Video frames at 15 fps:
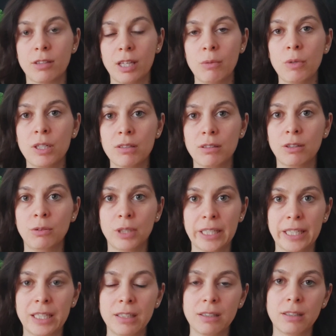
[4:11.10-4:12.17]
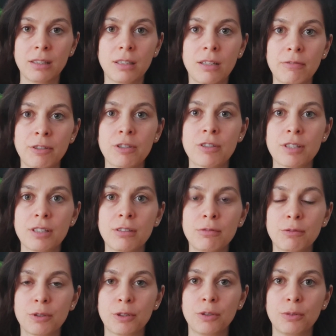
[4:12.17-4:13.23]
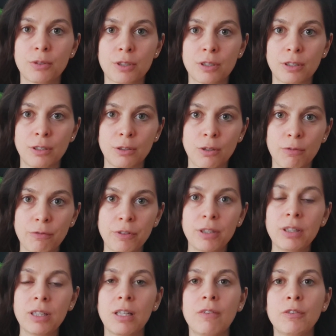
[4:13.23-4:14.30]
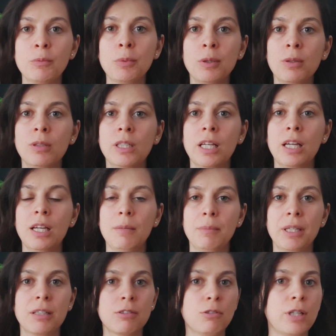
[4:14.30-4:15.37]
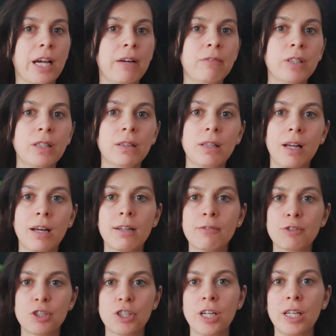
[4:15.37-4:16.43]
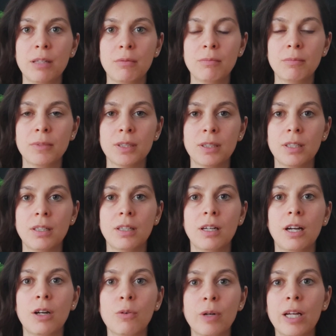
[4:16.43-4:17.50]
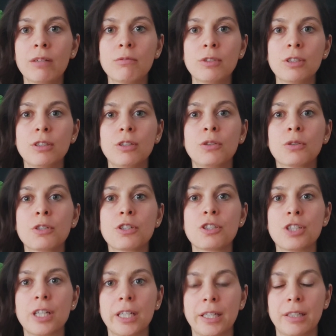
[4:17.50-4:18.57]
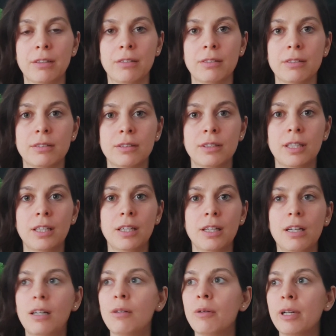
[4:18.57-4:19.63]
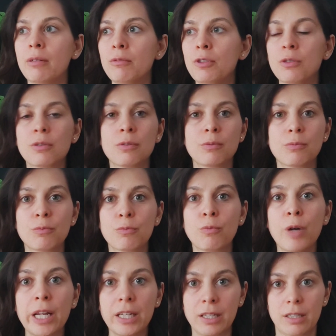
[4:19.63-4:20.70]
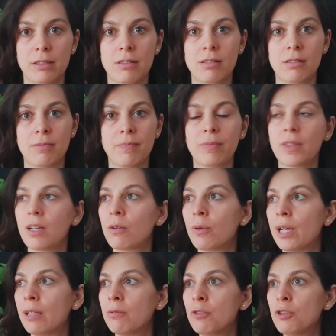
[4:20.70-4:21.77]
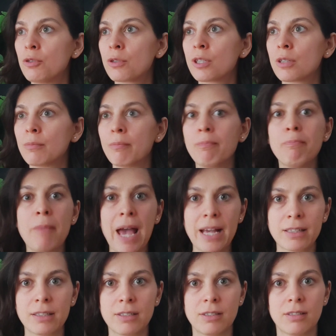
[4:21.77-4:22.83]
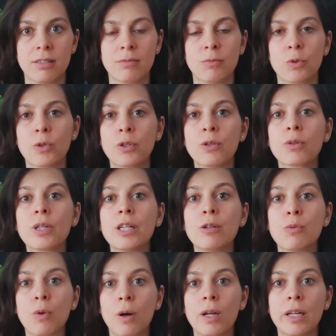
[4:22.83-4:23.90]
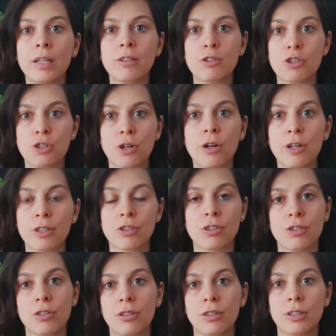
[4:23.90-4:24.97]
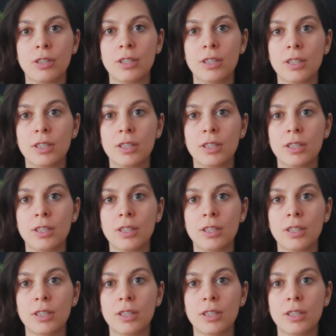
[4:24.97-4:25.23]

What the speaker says: So that one, you can't love yourself, or you don't feel lovable because you have a lot of shame around your shine, around your radiance, around your magnetism or your erotic charge.